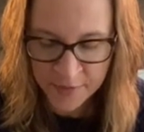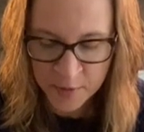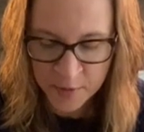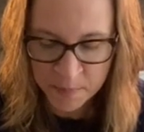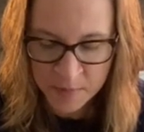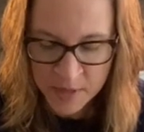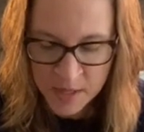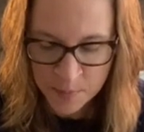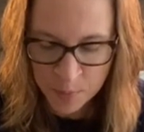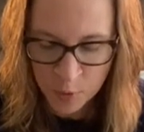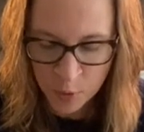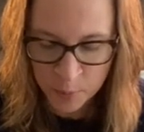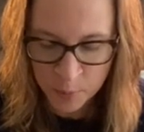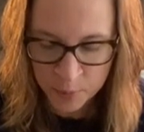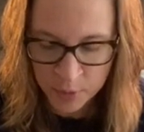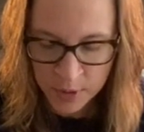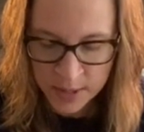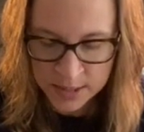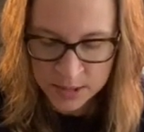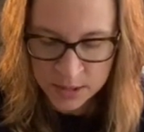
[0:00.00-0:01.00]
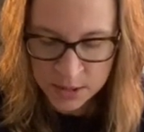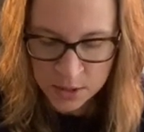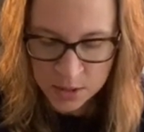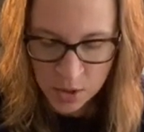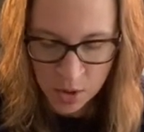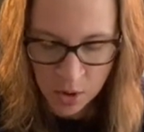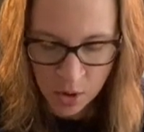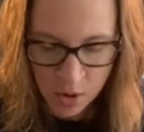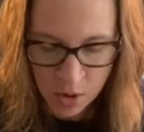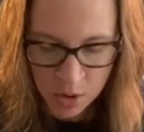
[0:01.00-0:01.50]
people pressed
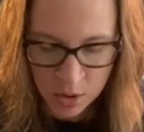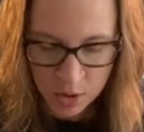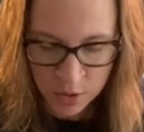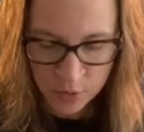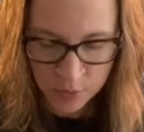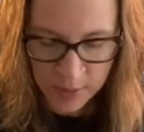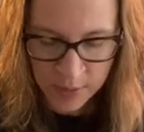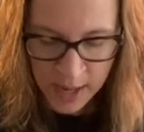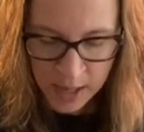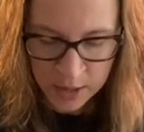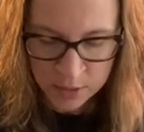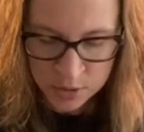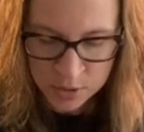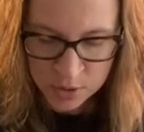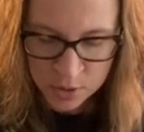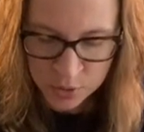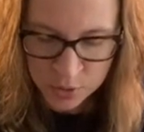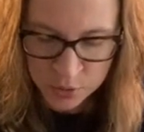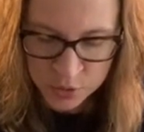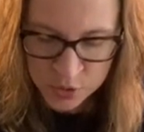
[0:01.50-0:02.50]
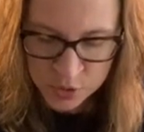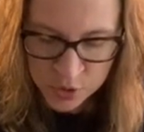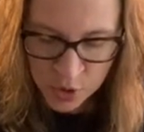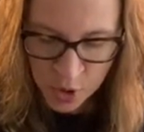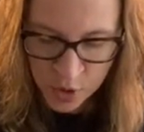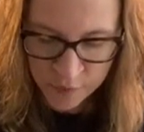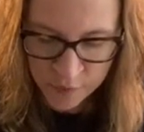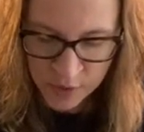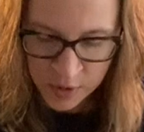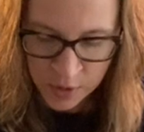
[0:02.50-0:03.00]
all around those
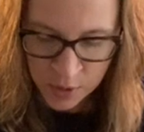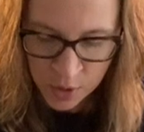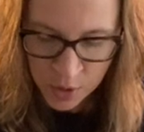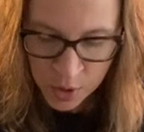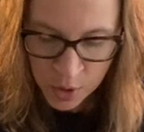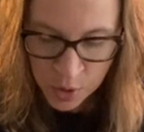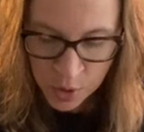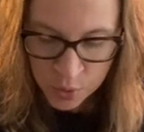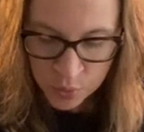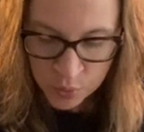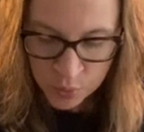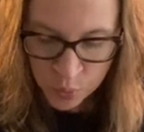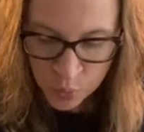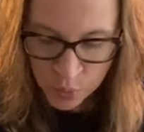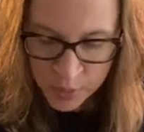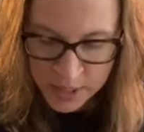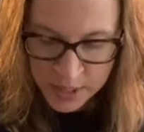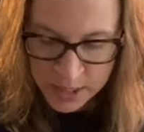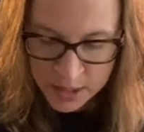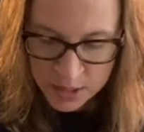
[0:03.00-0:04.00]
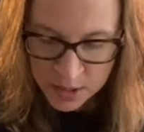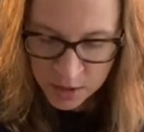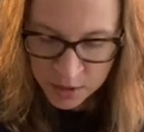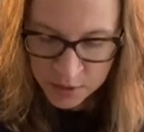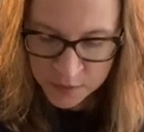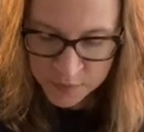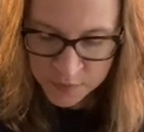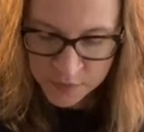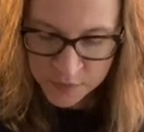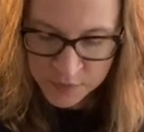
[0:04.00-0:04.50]
starving, reeked
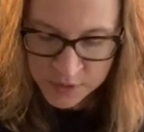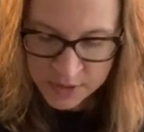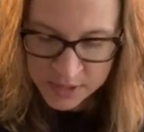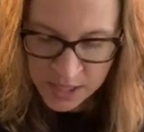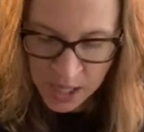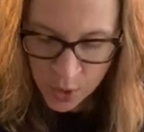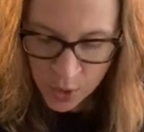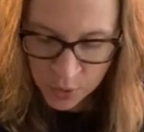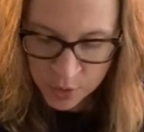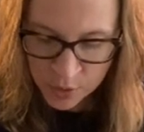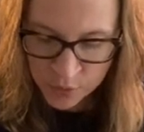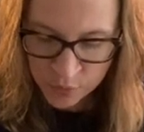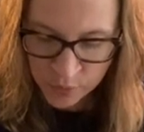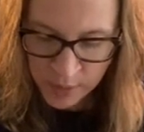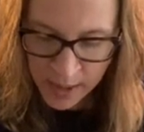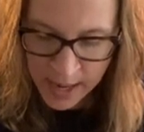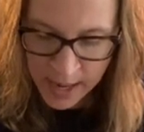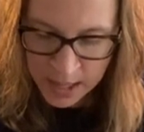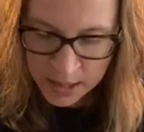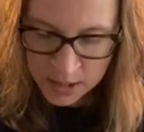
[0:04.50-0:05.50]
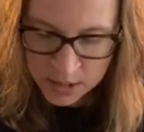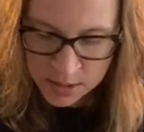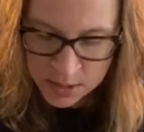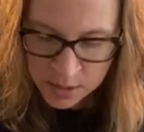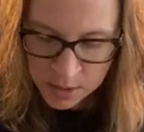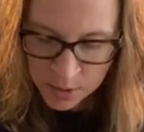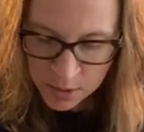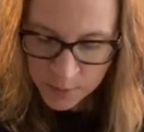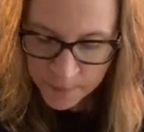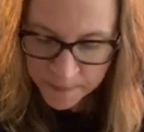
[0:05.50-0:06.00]
of soured rags.
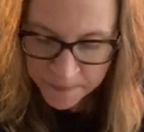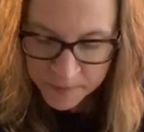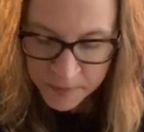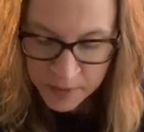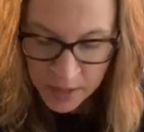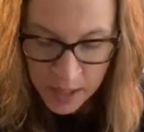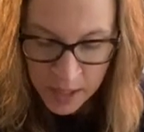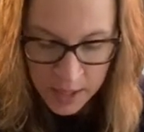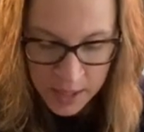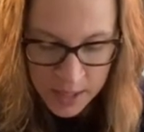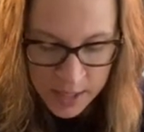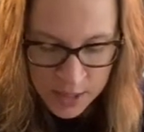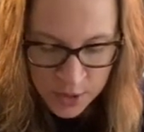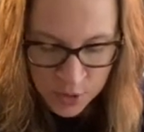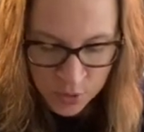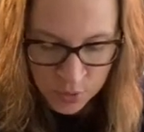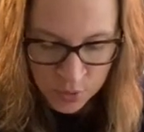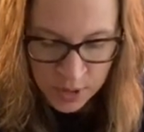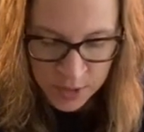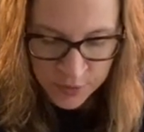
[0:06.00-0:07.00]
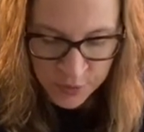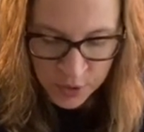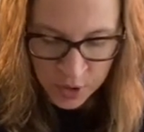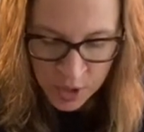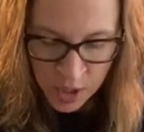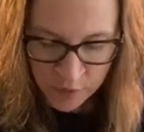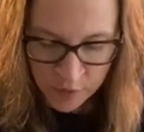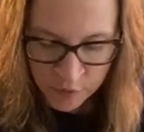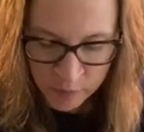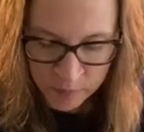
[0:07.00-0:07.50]
Angry at the
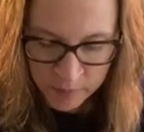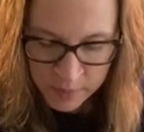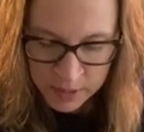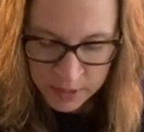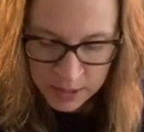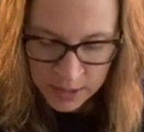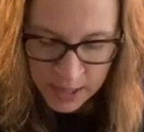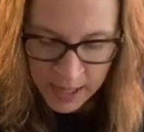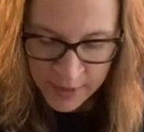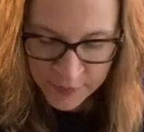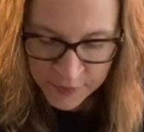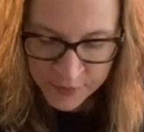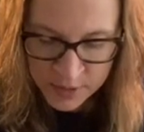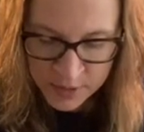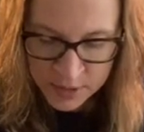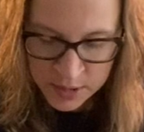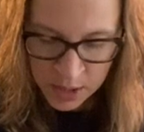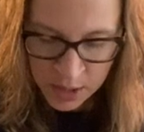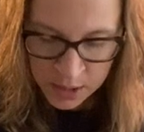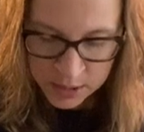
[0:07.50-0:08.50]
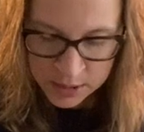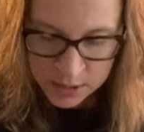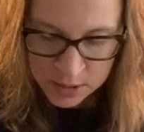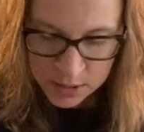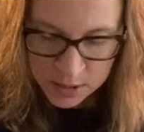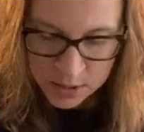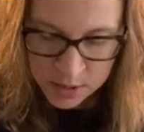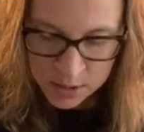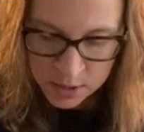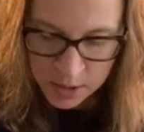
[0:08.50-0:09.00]
government, at the
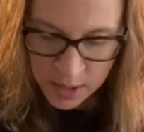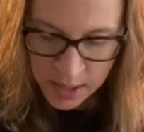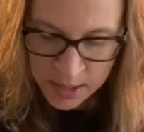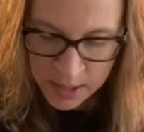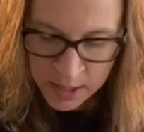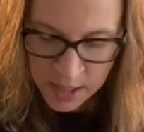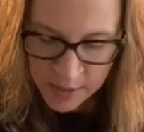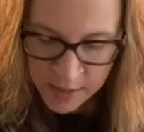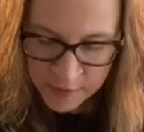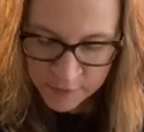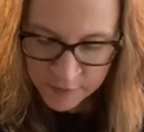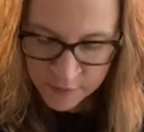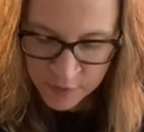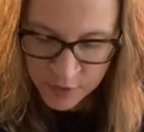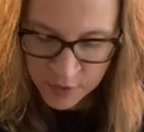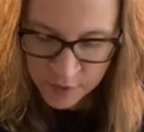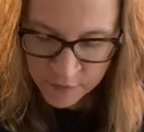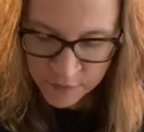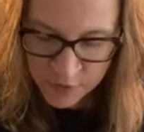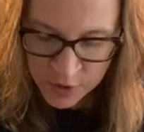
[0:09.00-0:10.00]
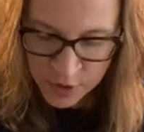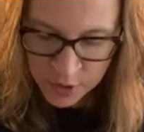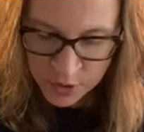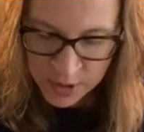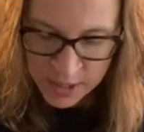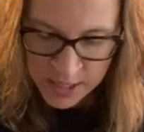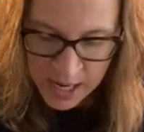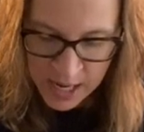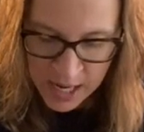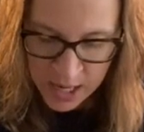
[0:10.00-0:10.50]
dust, and at the
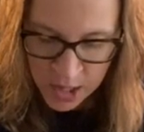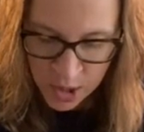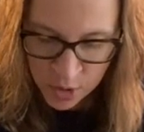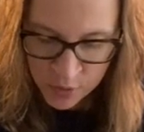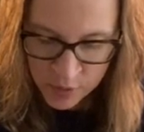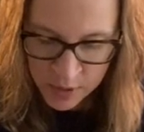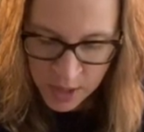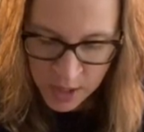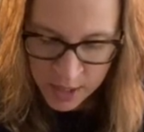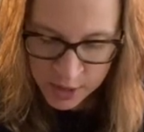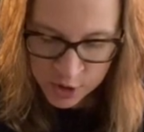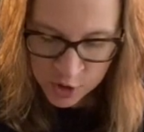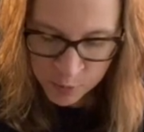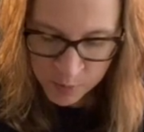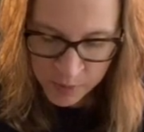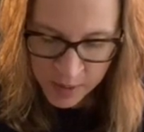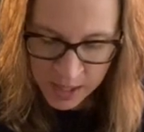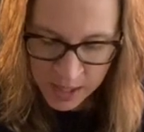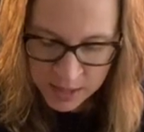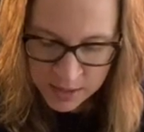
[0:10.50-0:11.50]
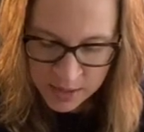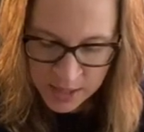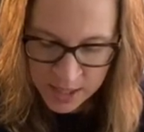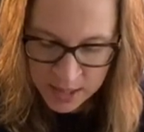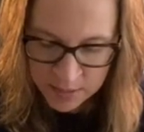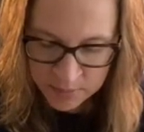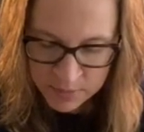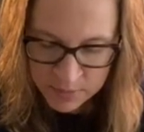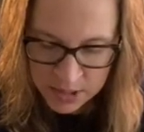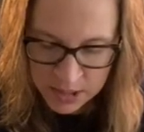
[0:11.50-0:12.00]
very air that occupied the
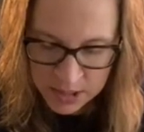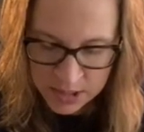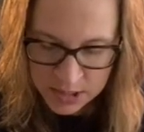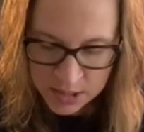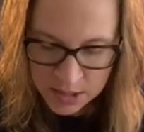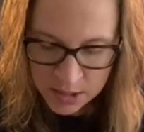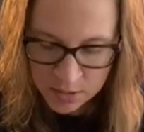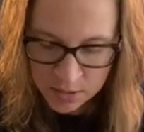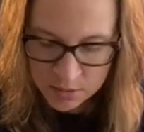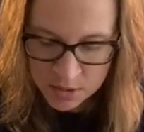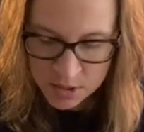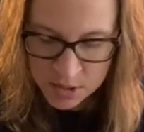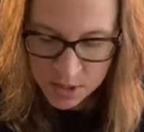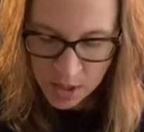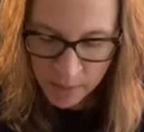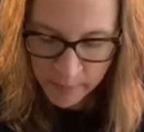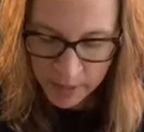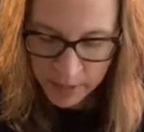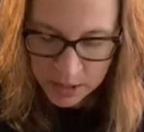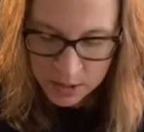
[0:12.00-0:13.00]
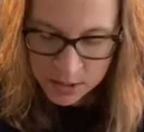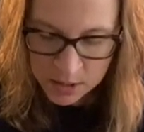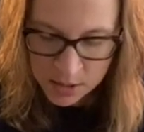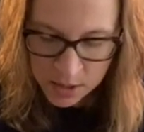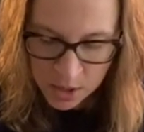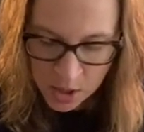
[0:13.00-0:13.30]
emptiness in their stomachs.